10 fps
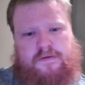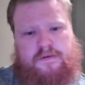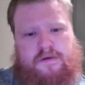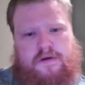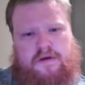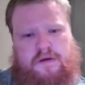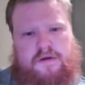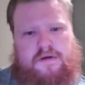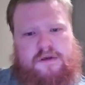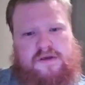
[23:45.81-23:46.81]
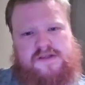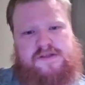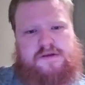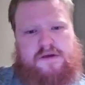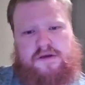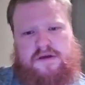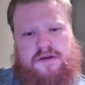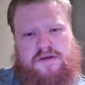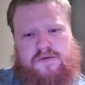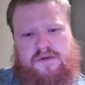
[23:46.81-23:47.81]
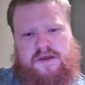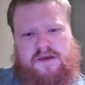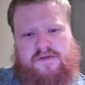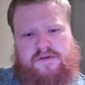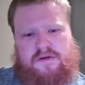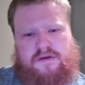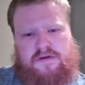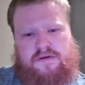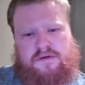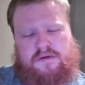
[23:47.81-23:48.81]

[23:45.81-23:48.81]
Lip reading: Okay, he's again doing the King's Indian